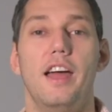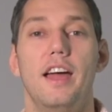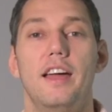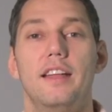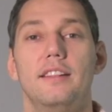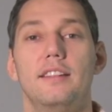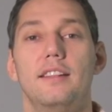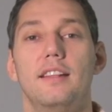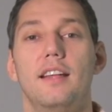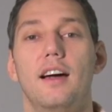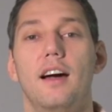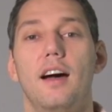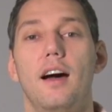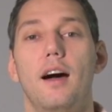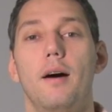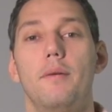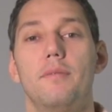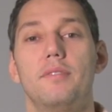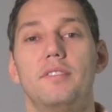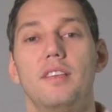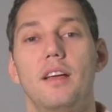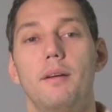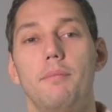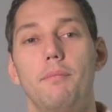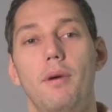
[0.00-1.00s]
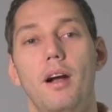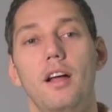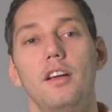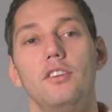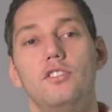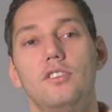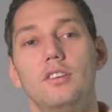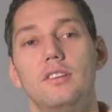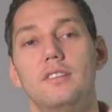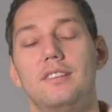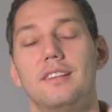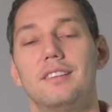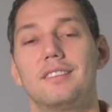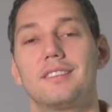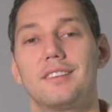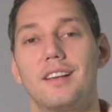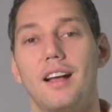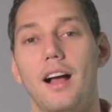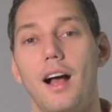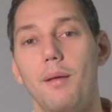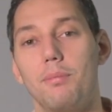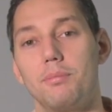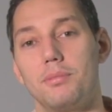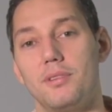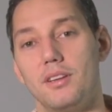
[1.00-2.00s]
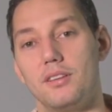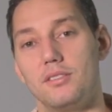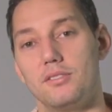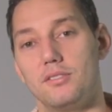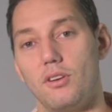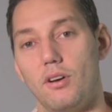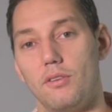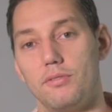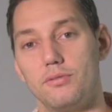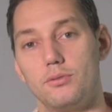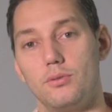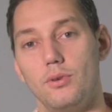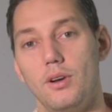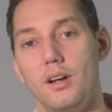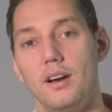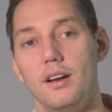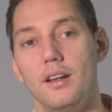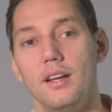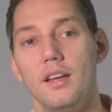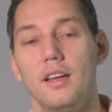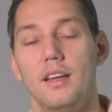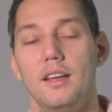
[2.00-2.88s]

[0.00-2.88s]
And ZBrush is a sculpting software.